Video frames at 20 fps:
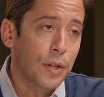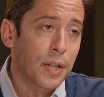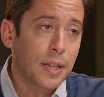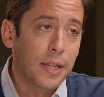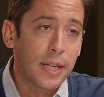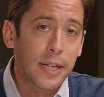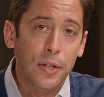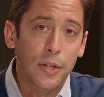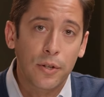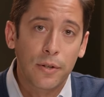that
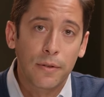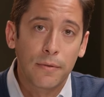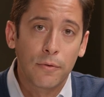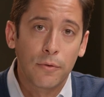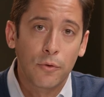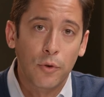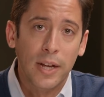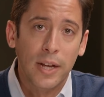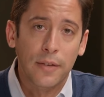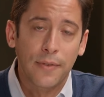these
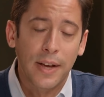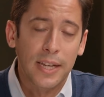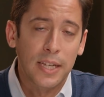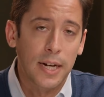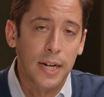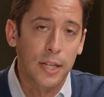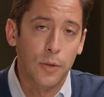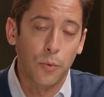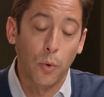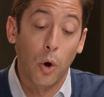
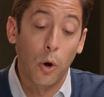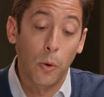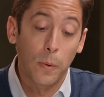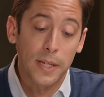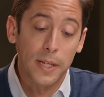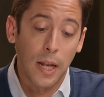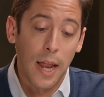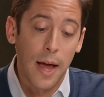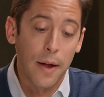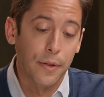transvestites were
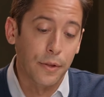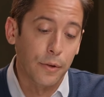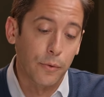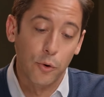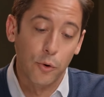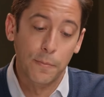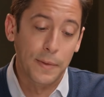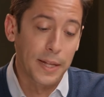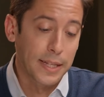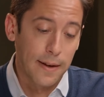always allowed in the
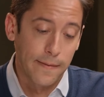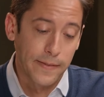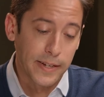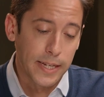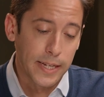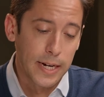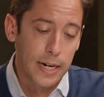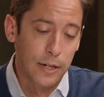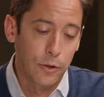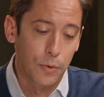group. That's
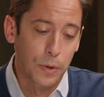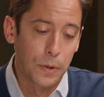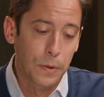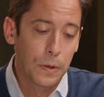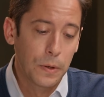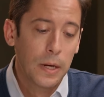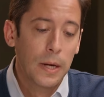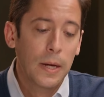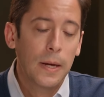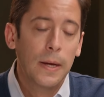obviously not true.